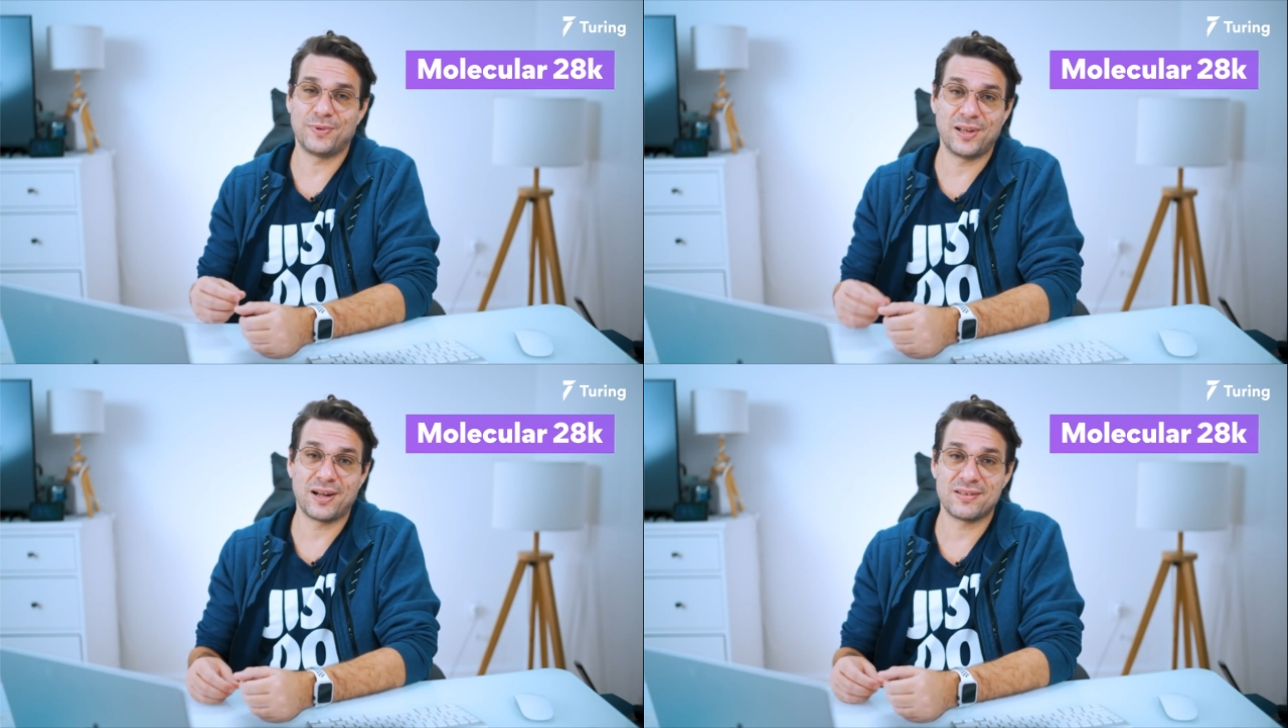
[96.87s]

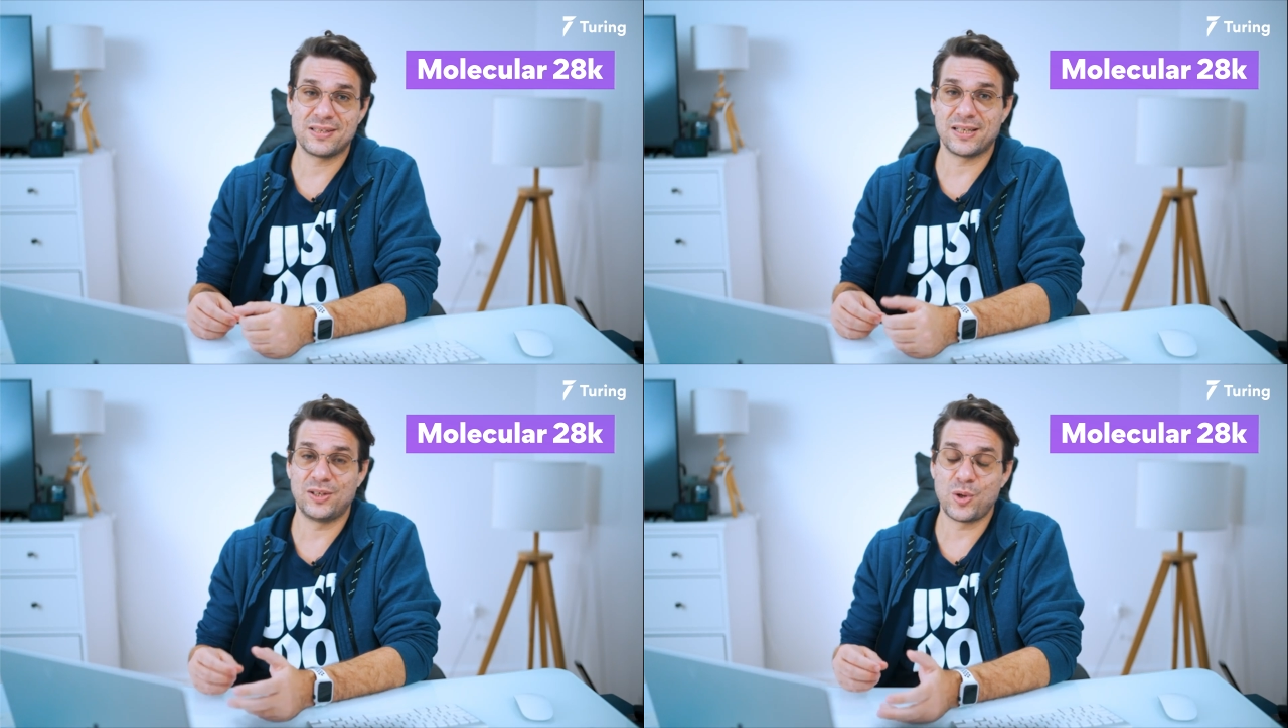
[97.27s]
Moleculer
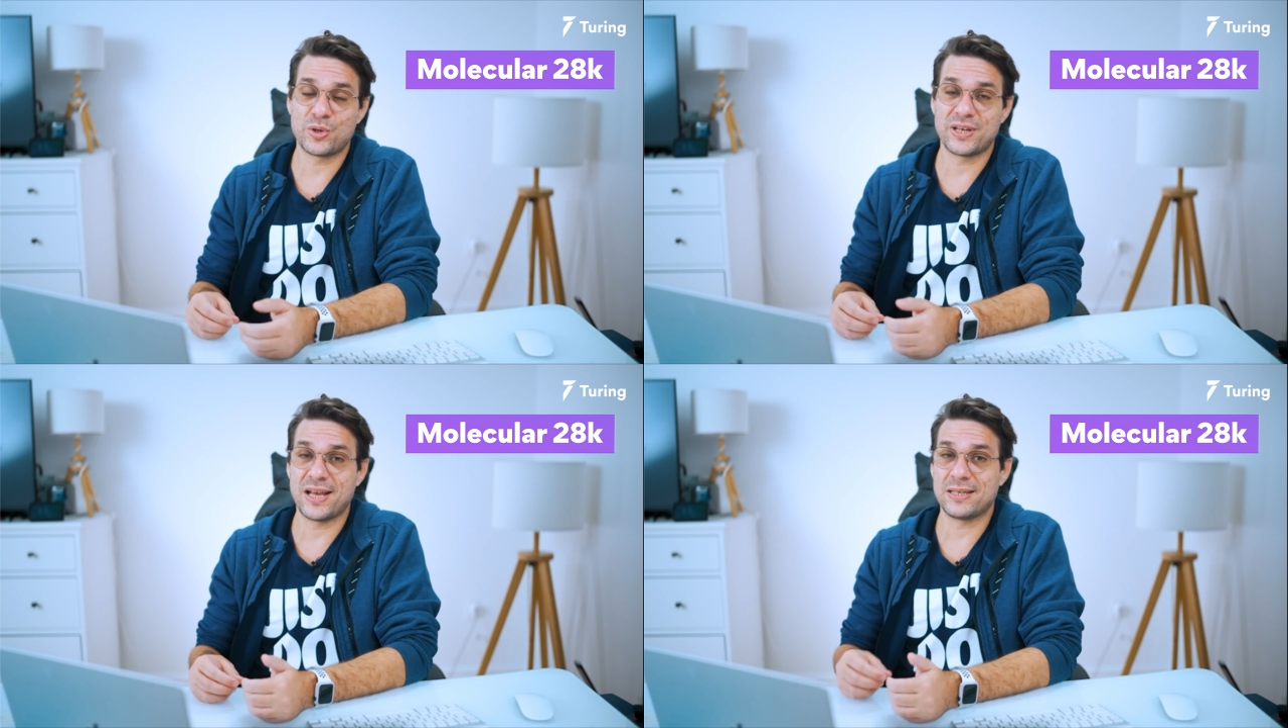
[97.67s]
is a
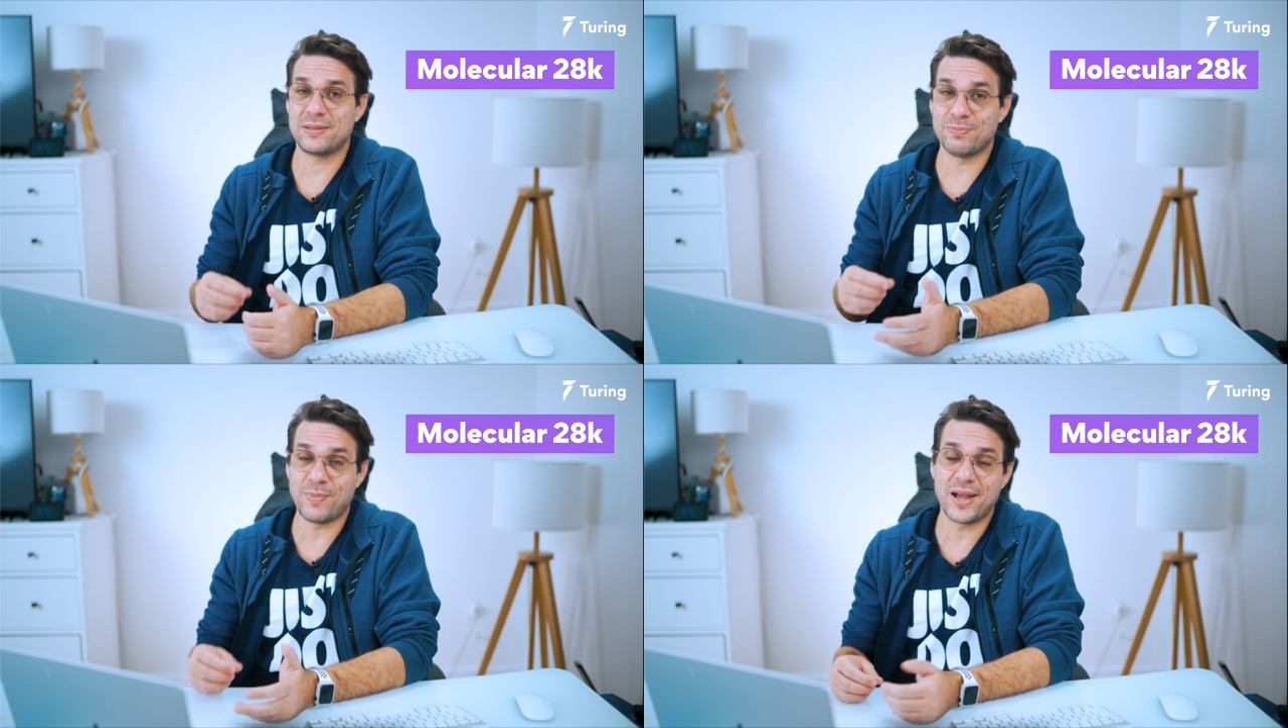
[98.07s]

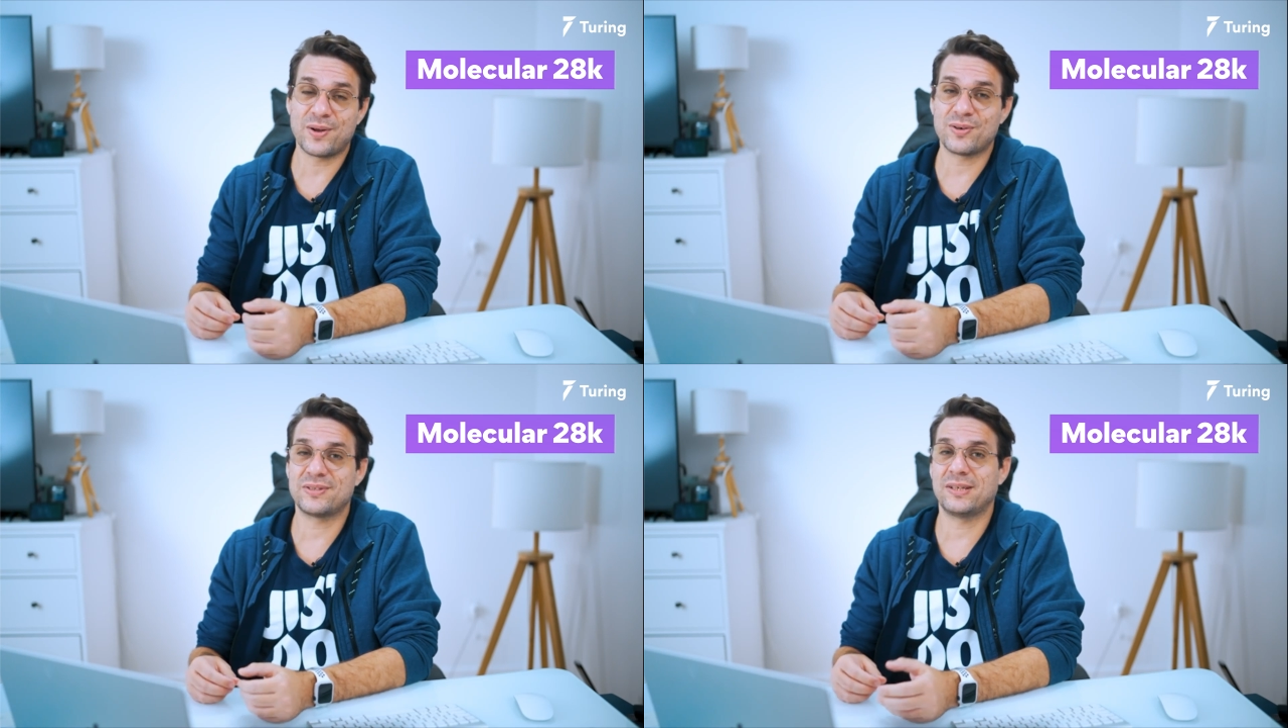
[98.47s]
Node.js
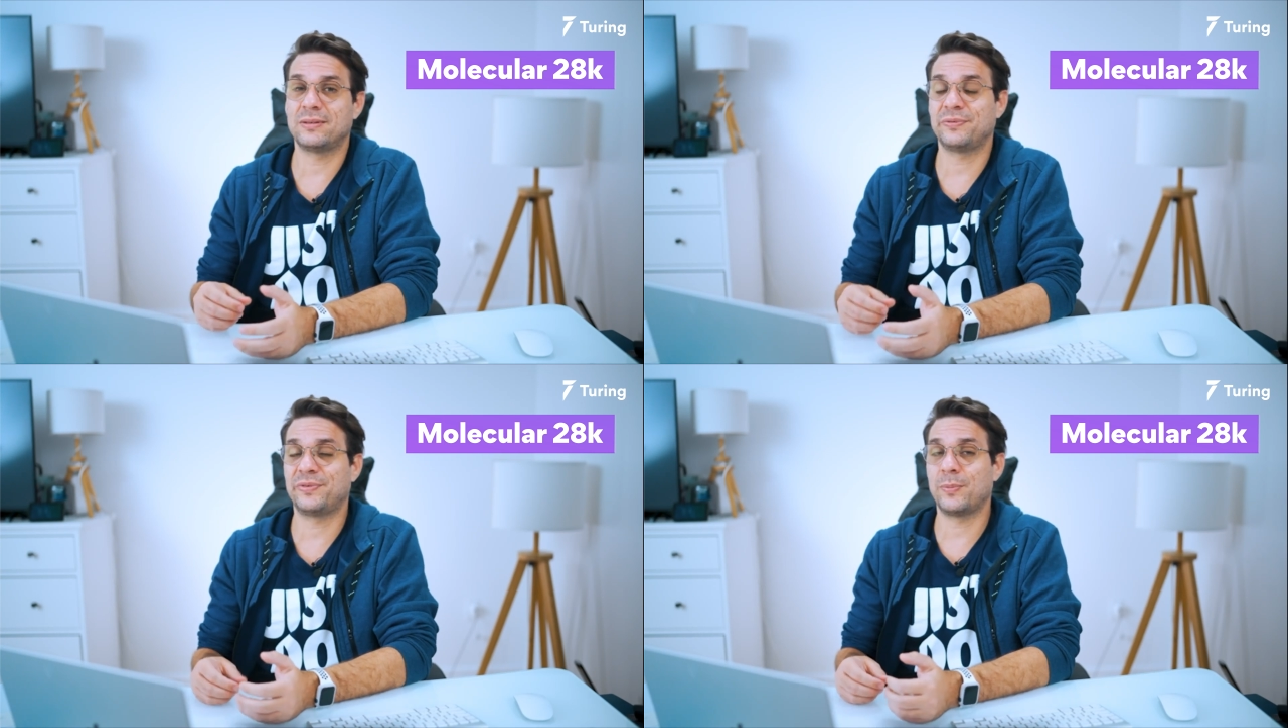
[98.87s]

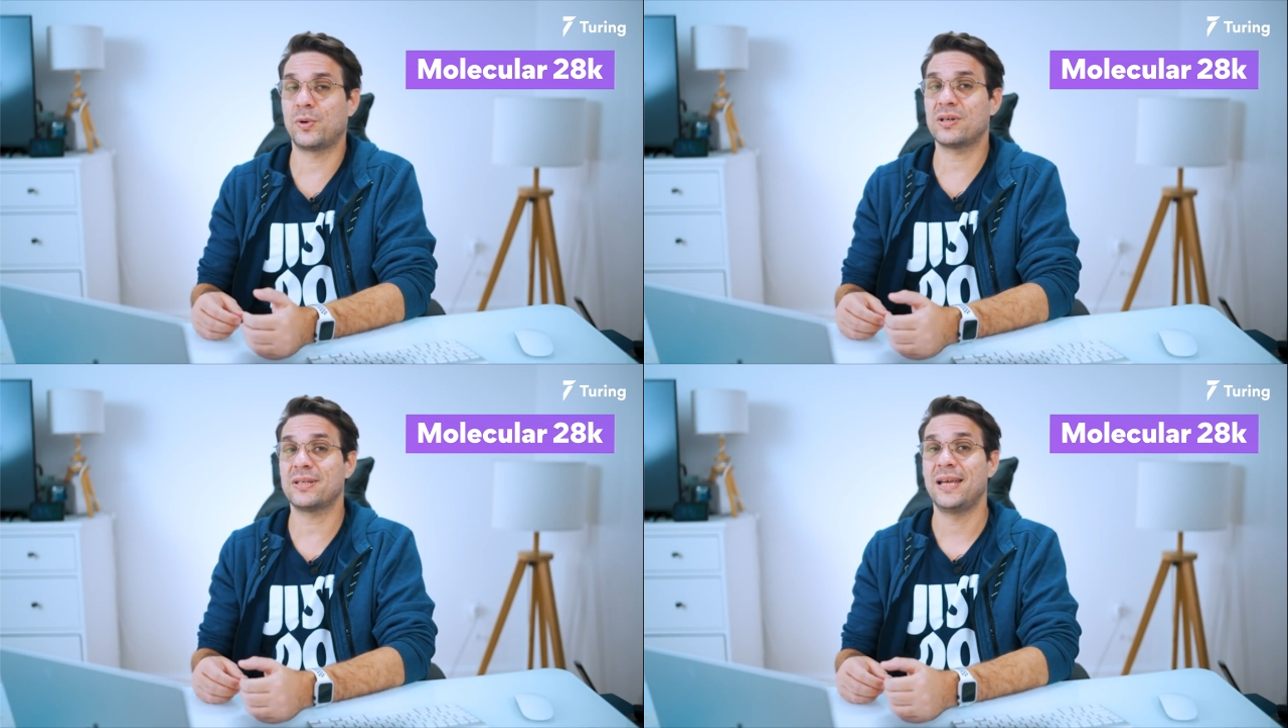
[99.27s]
microservice
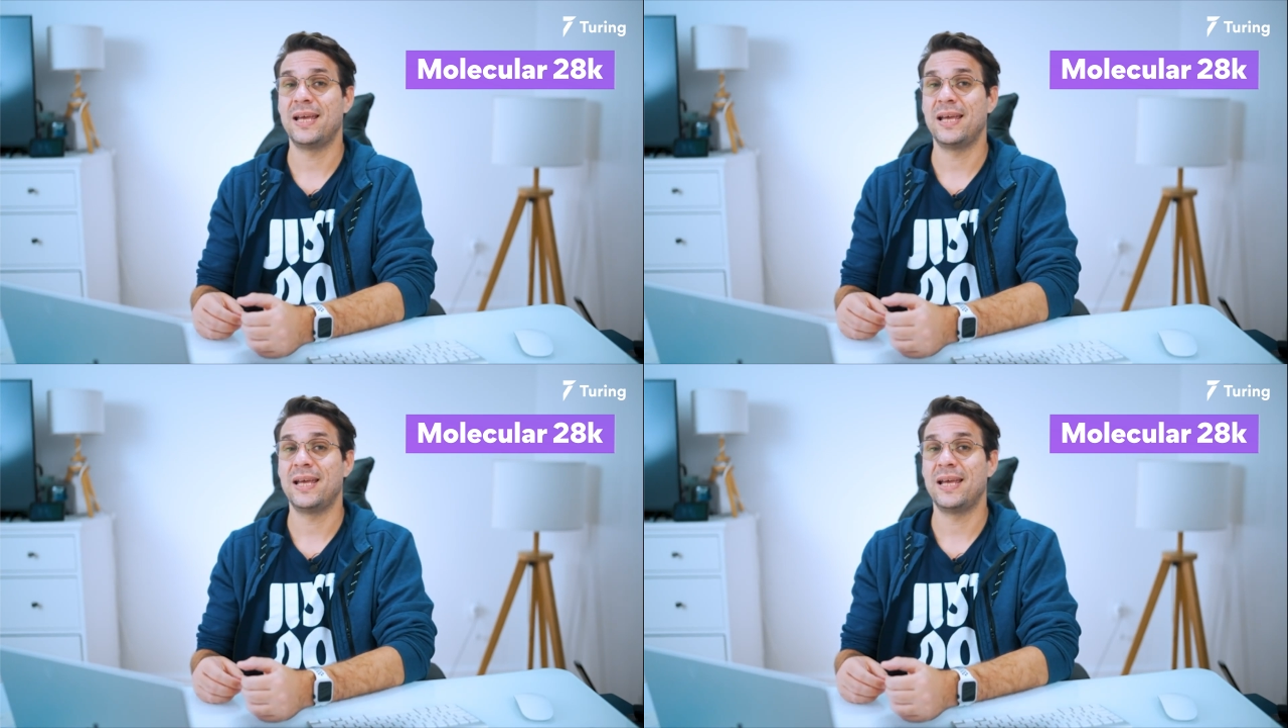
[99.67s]
framework